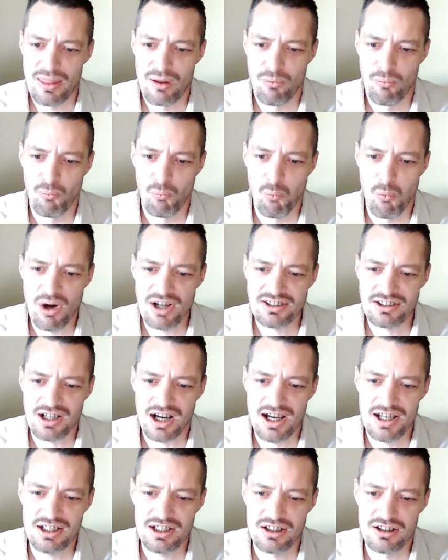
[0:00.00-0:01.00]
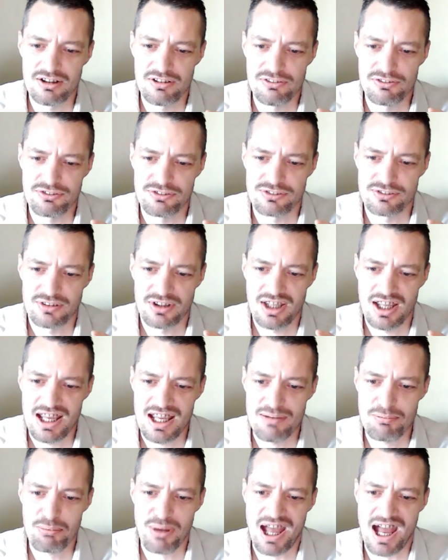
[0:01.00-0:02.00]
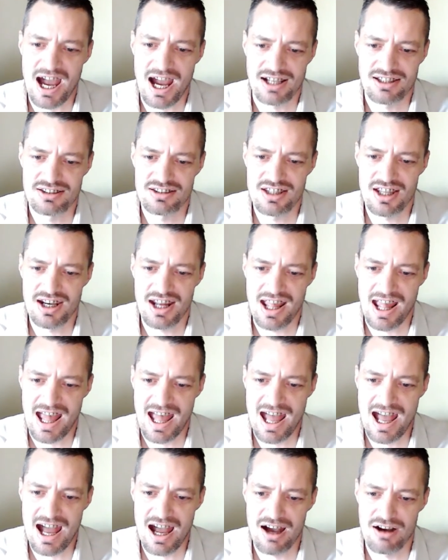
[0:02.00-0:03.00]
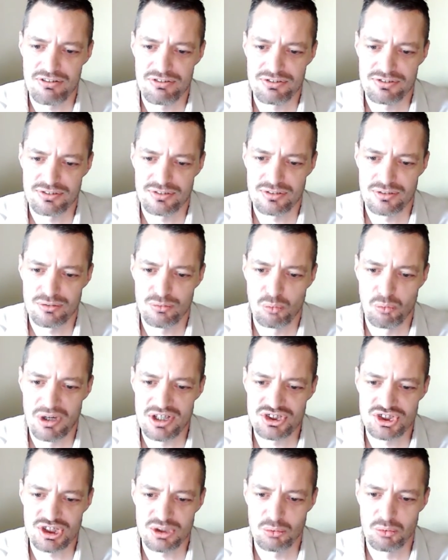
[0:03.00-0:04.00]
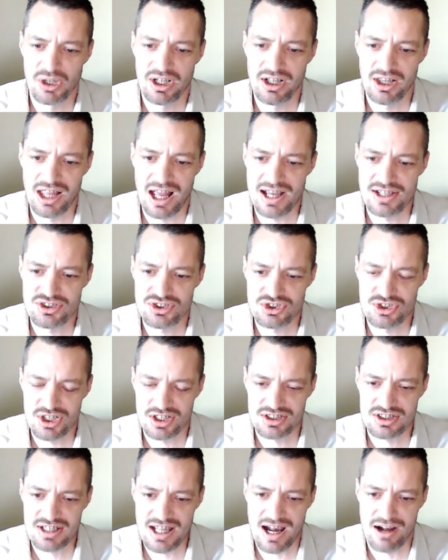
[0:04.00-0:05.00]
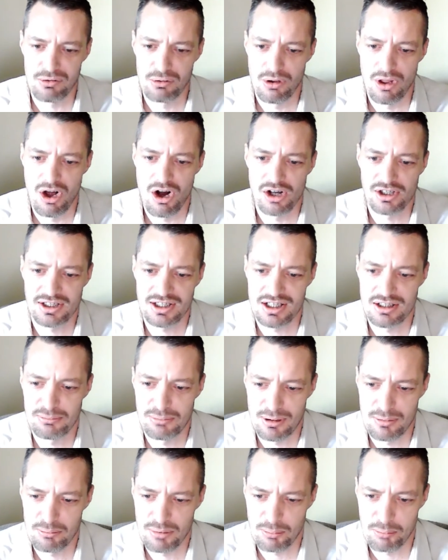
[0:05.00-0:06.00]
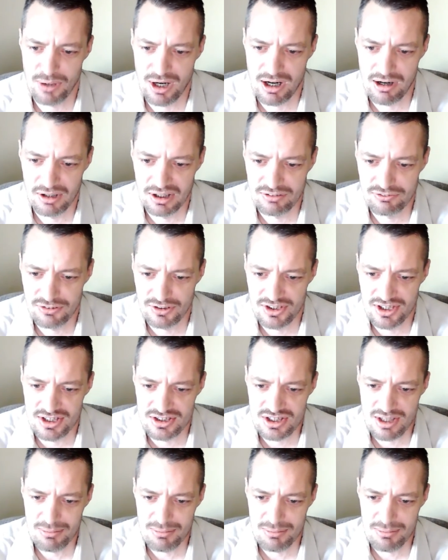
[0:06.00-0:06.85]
What kind of impact did it have when she realized just how long he had been preparing for this?